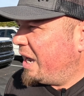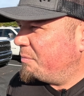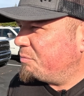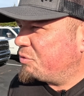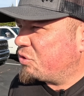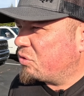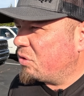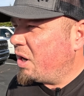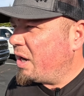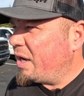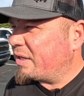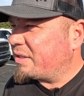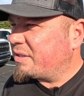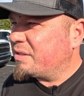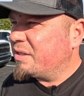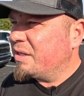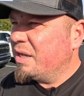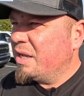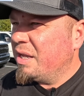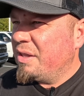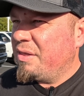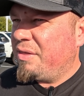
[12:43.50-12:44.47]
trucks
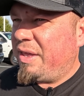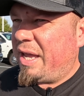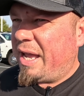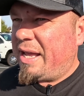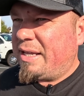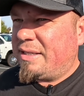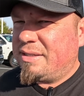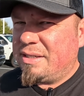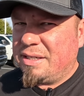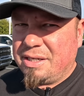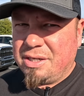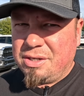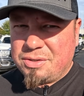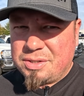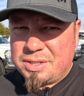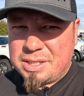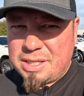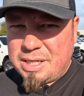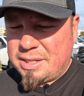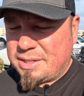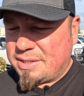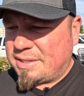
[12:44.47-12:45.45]
that you
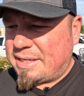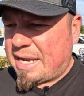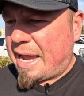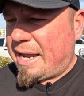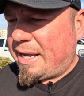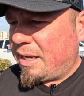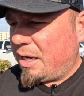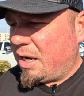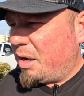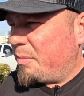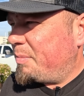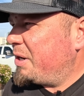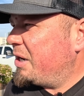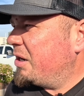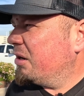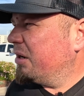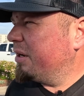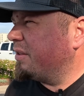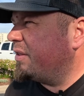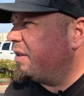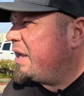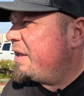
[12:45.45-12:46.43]
see stacking up
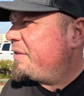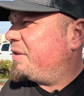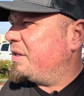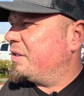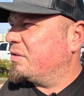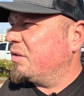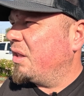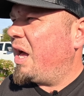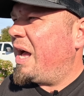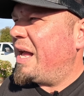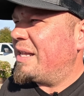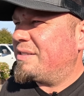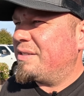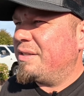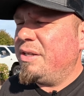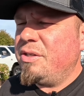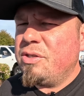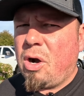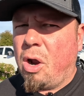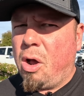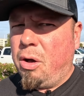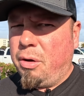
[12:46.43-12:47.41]
here at these lots. And
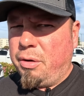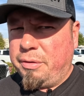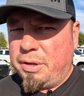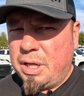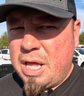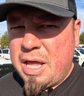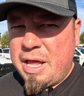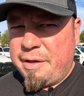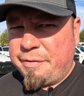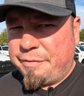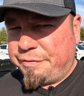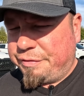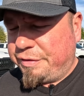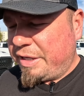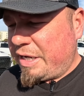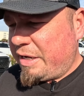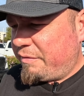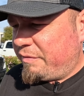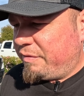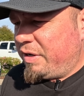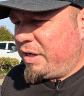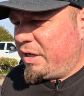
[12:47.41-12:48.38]
these are all
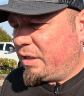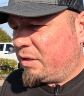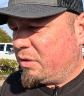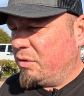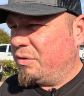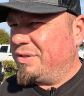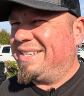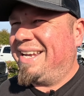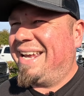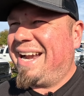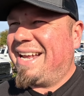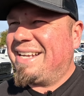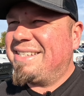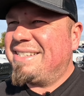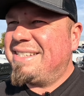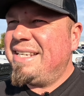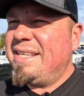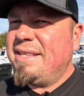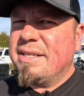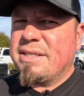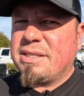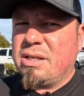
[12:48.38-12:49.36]
fleet vehicles. And I
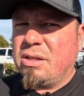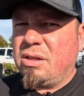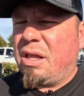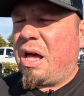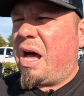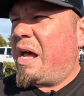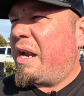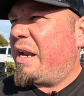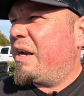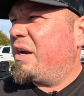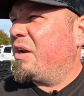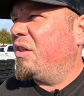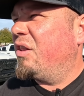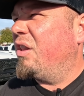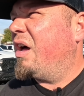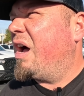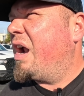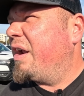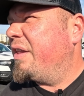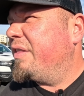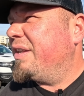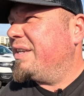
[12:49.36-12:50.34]
see this a lot at a
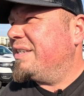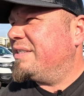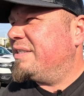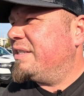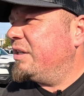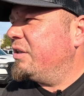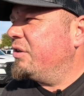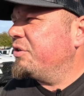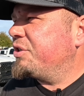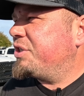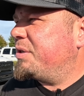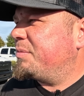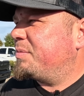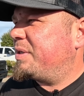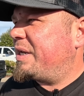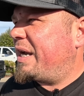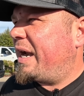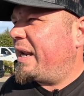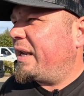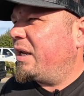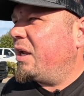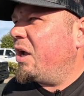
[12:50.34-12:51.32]
lot of these dealerships that
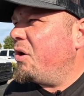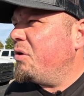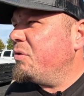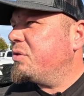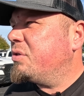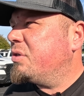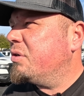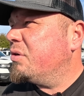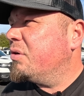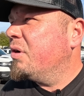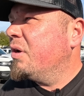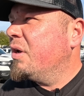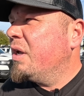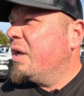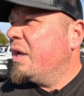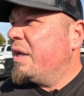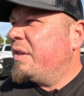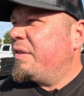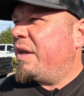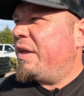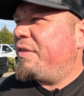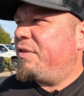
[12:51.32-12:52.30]
I go to,
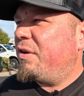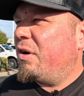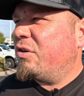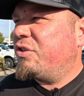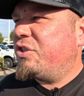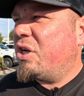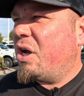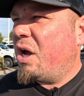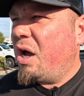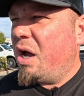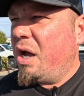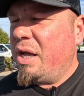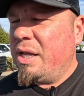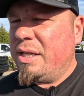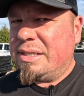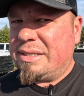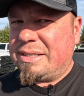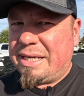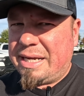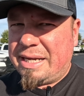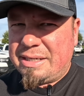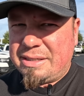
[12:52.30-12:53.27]
that there are
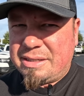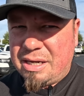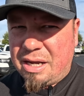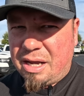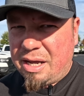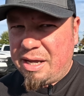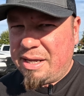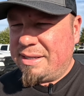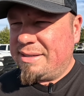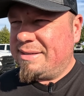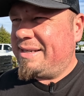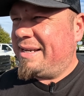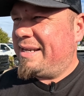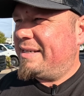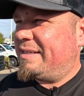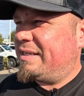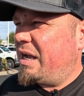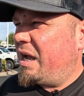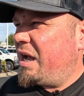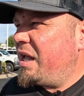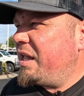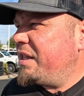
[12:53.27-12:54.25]
tons and tons and
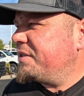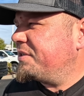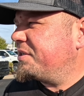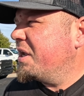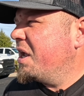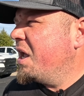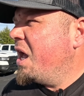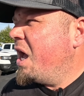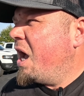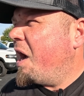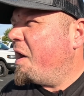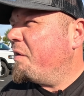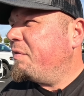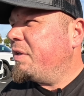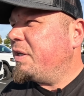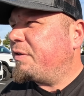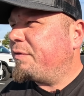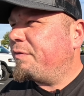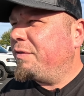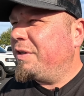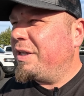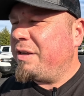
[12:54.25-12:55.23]
tons of
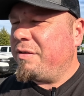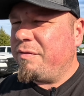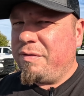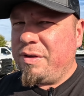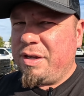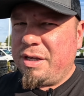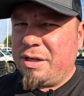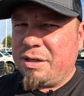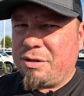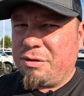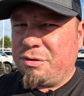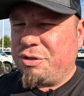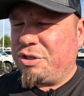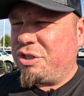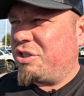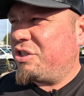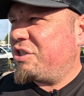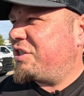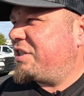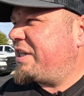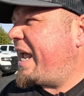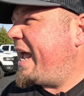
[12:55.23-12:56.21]
these fleet vehicles
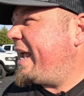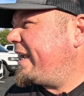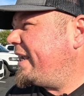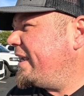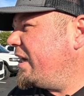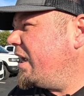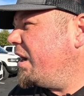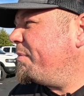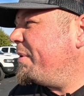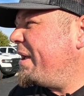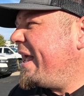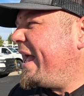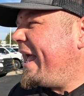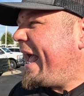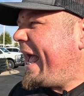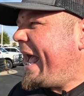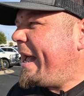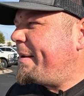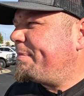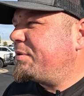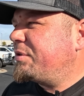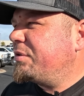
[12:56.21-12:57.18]
just stacking up
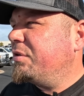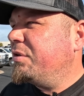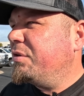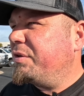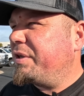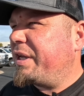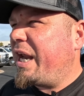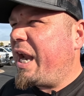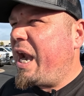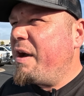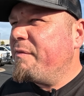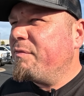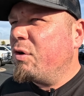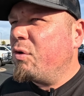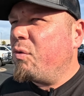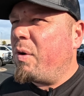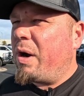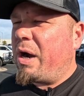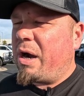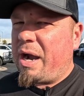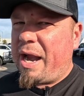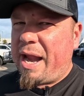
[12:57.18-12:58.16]
absolutely
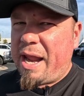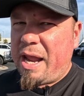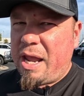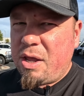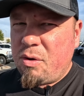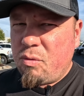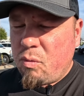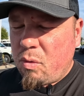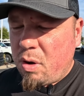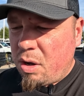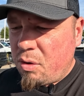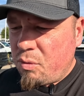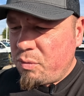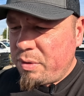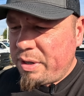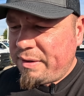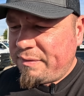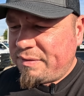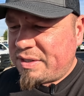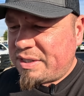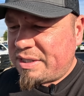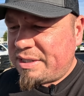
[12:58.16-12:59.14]
everywhere. And what
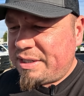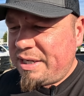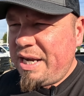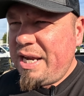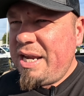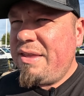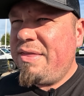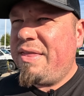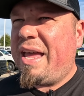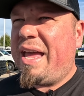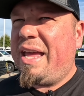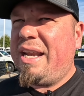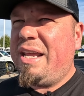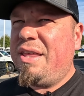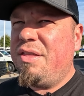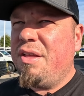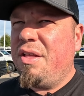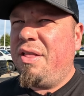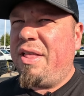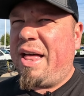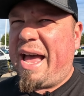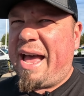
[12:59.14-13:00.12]
we've seen that in
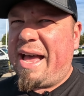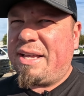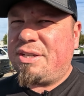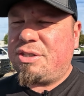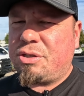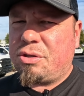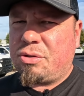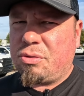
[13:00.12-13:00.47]
the last